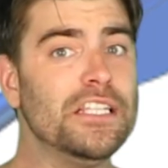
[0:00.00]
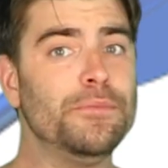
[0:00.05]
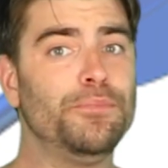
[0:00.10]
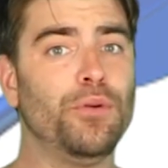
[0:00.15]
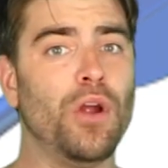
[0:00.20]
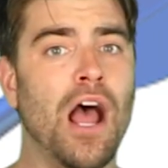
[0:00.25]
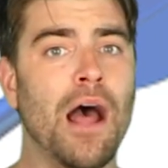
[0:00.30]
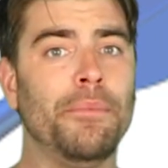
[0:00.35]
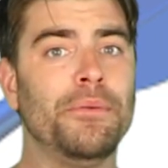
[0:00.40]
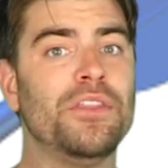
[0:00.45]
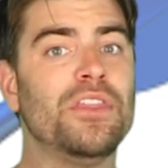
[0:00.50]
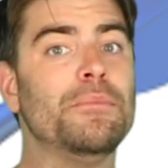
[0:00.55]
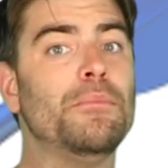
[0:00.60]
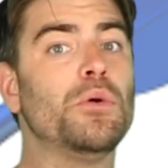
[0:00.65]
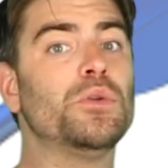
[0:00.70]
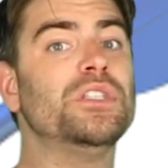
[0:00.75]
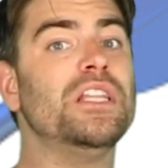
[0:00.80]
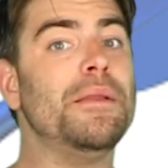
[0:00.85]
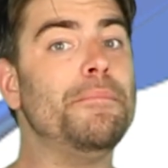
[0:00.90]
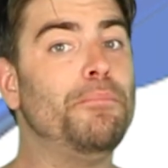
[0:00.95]
is probably the
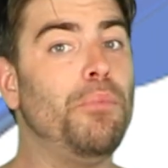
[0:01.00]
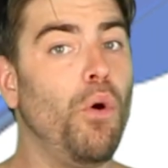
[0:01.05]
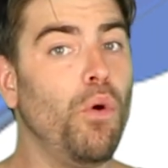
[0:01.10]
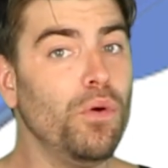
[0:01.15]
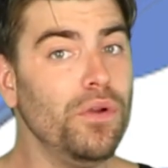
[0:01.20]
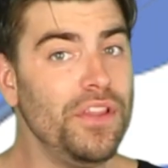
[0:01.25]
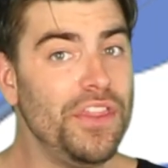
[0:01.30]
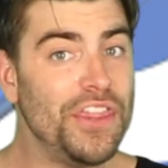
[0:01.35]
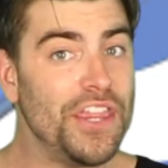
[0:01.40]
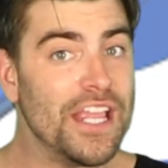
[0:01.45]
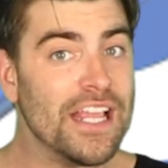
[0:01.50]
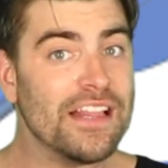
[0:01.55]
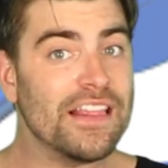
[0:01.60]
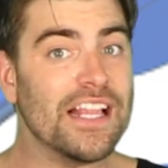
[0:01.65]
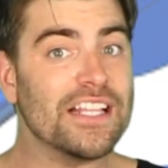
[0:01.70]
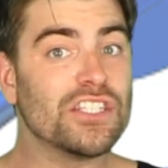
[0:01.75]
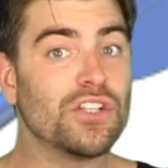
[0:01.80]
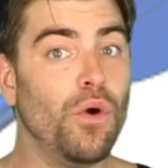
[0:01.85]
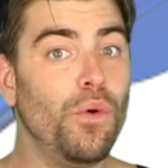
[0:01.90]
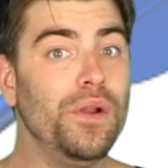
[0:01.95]
most important thing
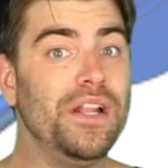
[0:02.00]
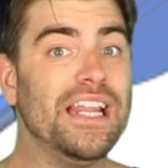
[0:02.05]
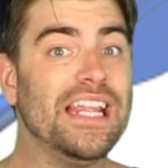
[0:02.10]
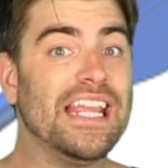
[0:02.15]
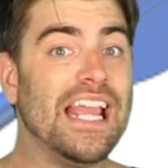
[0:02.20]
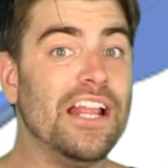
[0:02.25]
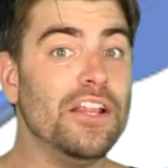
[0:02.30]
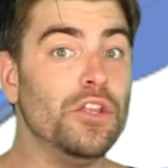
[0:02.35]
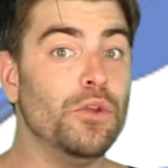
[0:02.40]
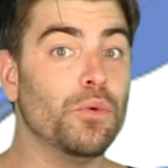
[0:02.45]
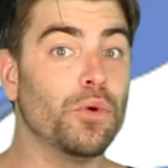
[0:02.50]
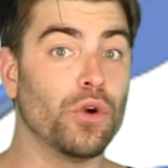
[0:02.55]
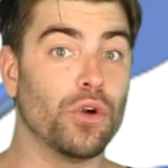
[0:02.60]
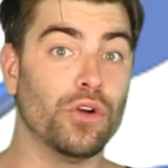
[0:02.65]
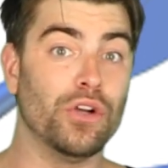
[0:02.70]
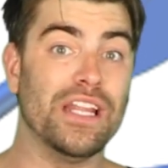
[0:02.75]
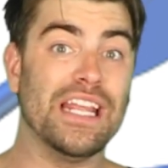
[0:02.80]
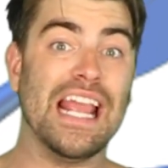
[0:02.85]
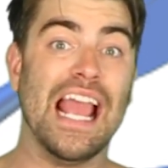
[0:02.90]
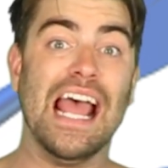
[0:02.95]
that's going to get you
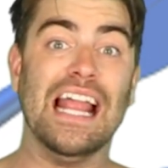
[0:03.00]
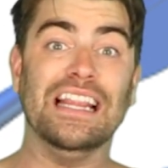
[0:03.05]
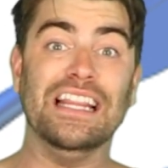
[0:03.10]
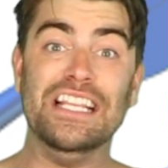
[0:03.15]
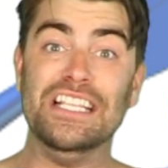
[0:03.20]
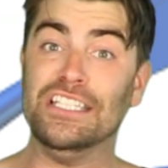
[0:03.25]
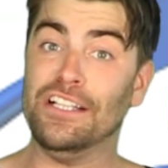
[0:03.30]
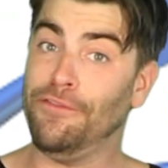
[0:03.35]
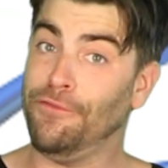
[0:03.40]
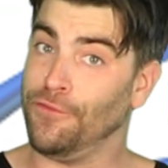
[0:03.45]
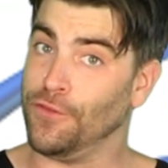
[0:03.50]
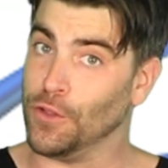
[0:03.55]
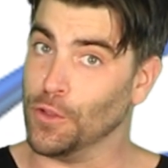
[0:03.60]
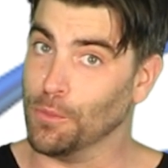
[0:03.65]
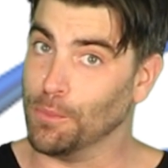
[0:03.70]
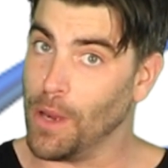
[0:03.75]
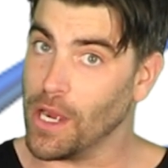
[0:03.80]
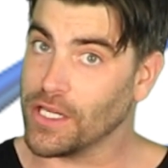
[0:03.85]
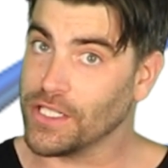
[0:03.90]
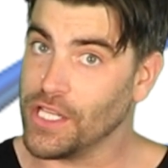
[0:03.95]
earning at least a few
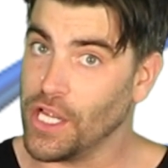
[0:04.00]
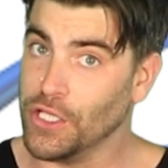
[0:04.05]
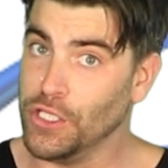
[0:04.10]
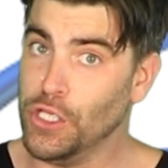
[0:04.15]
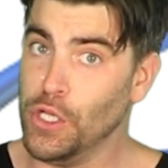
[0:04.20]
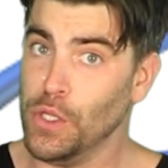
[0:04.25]
bucks on